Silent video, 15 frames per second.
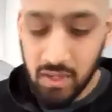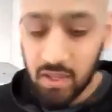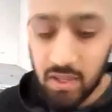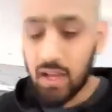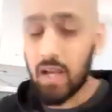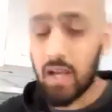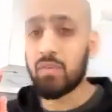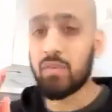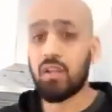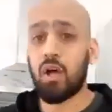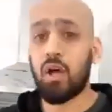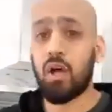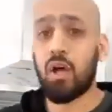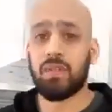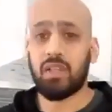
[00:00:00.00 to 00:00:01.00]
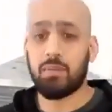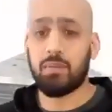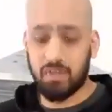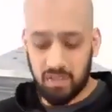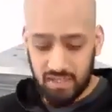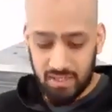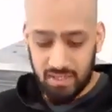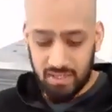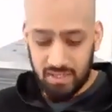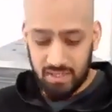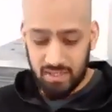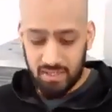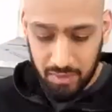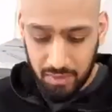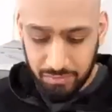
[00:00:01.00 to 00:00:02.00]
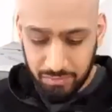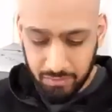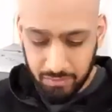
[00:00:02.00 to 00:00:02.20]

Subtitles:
The last thing that I'm going to leave you all with,